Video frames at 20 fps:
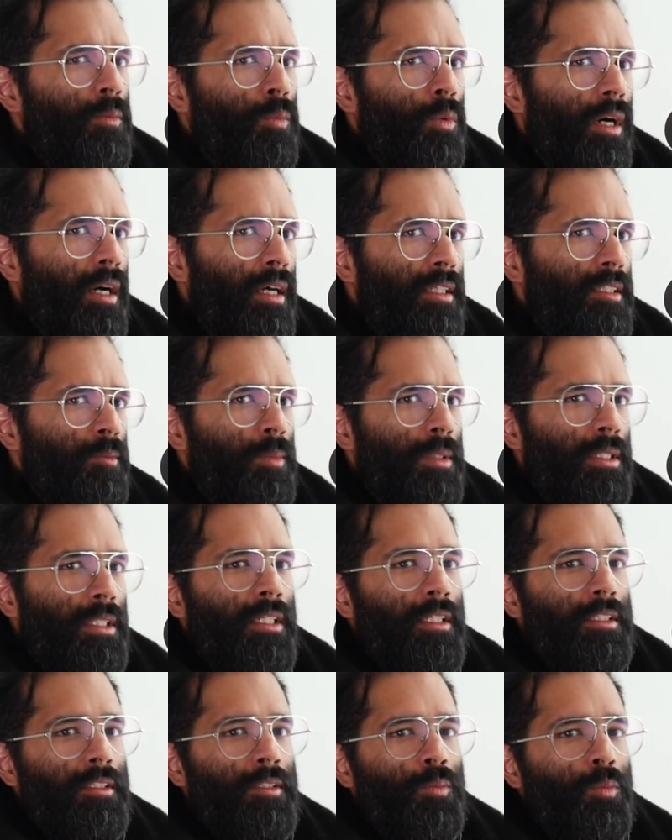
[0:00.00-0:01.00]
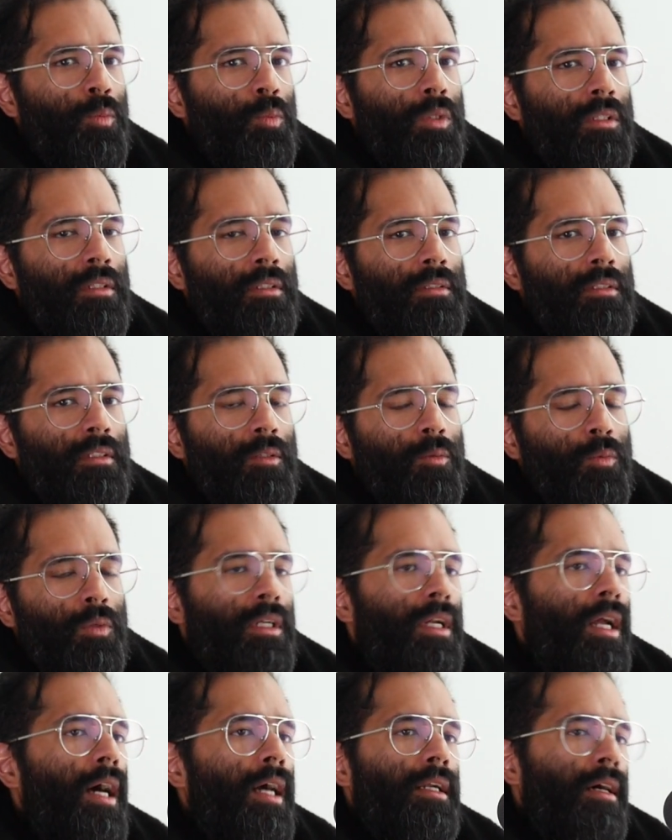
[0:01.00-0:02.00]
why is because we're
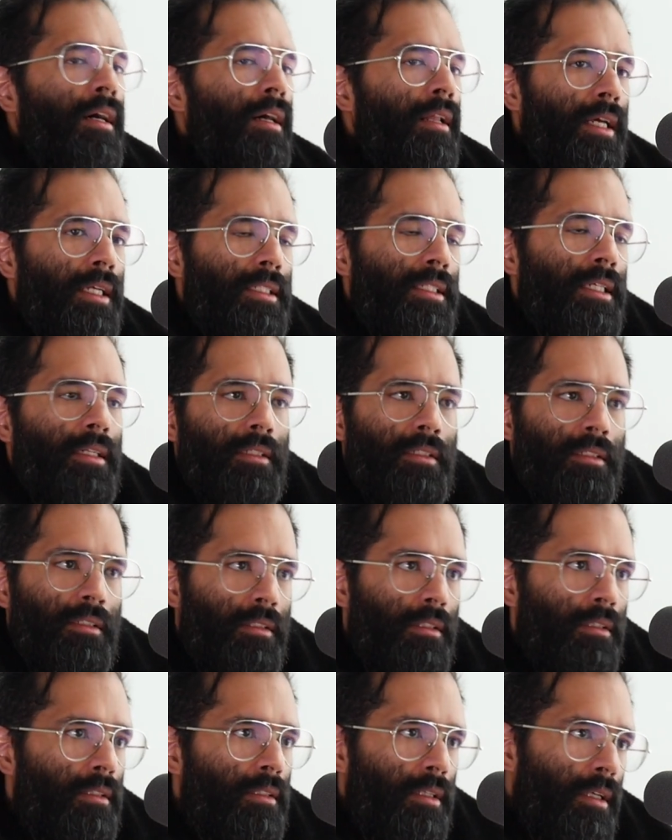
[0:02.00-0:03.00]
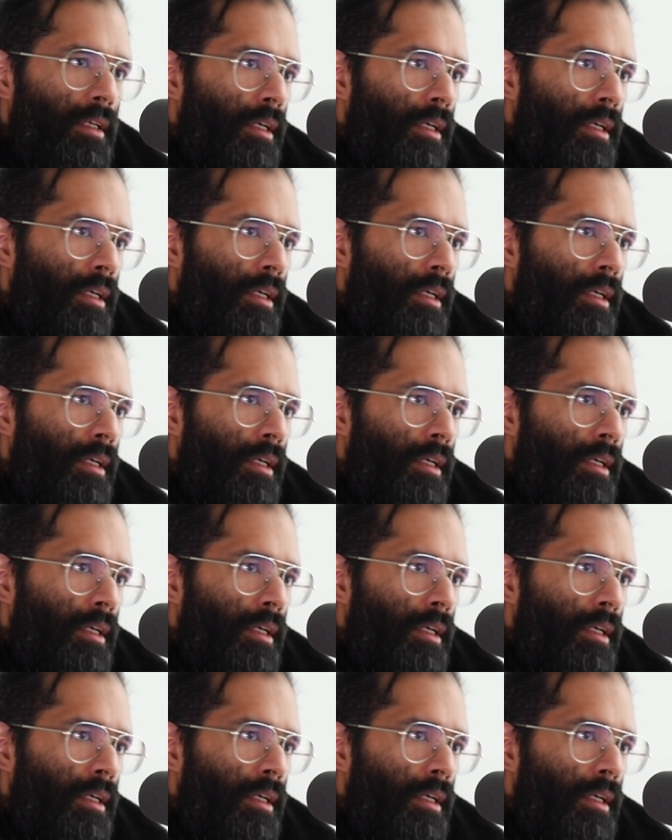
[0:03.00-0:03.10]
not all identical.